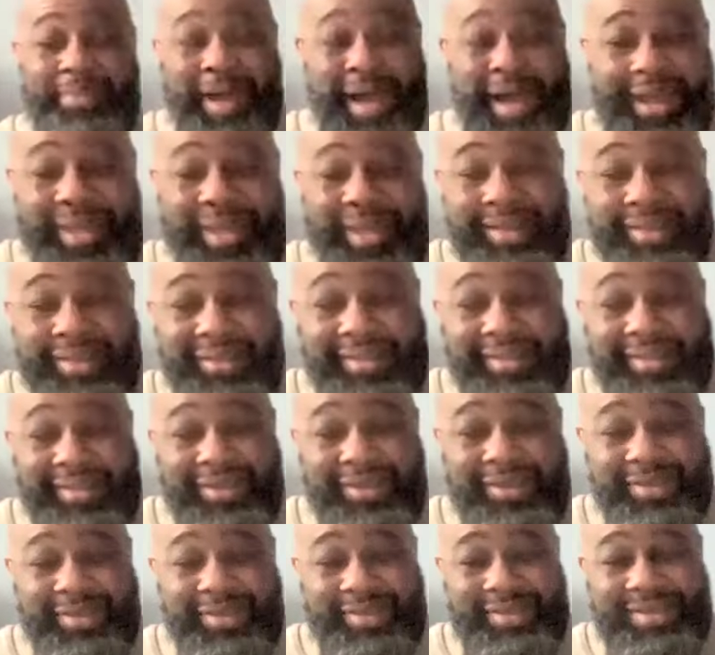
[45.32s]

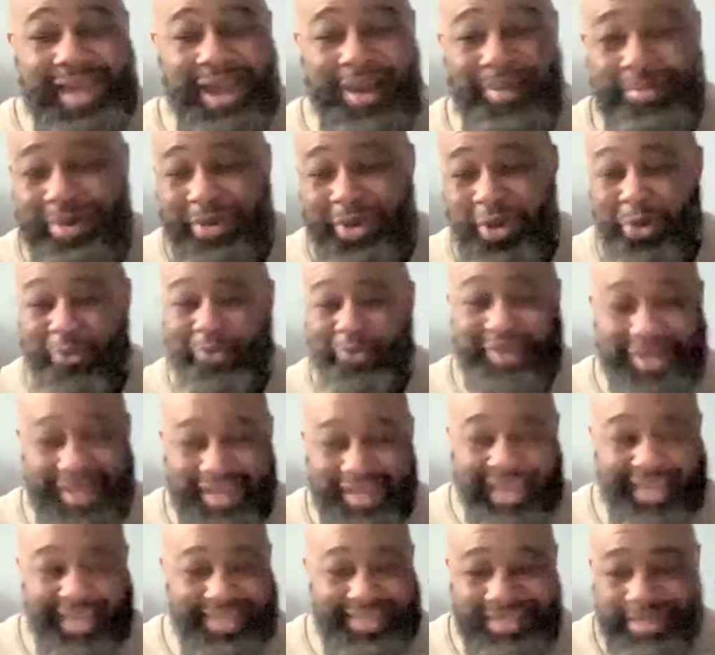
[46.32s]
I'm
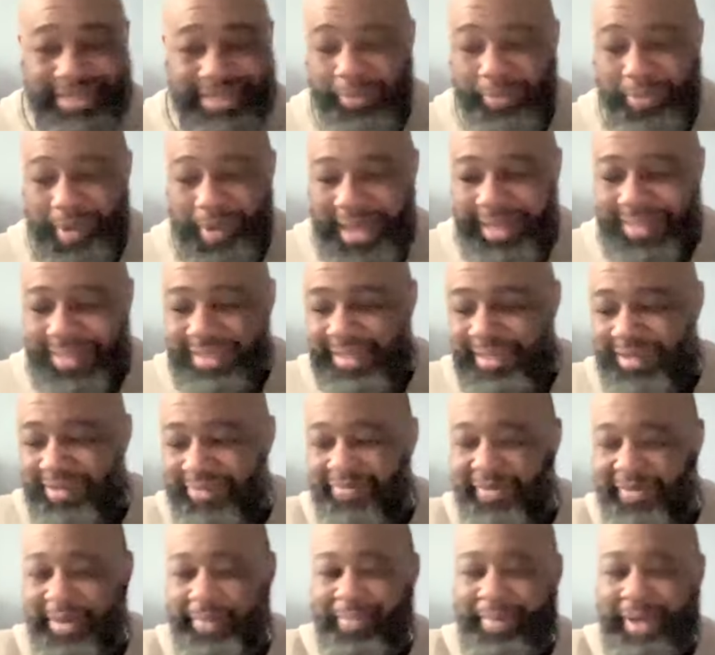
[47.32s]
COVID-19
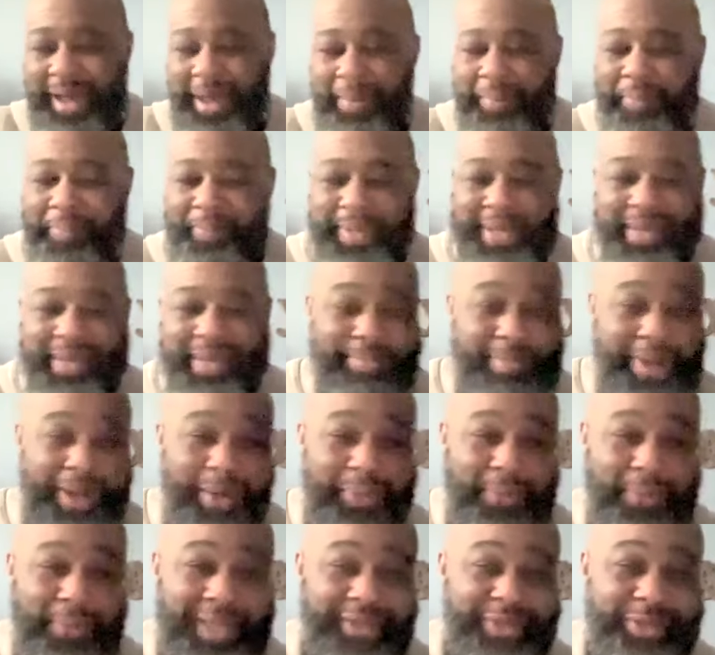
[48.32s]
positive. I'm beating my
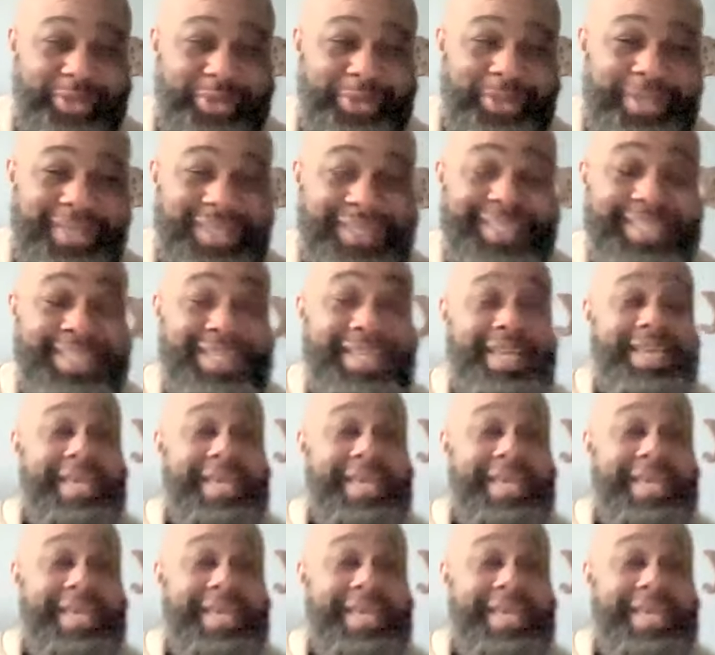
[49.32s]
way through this.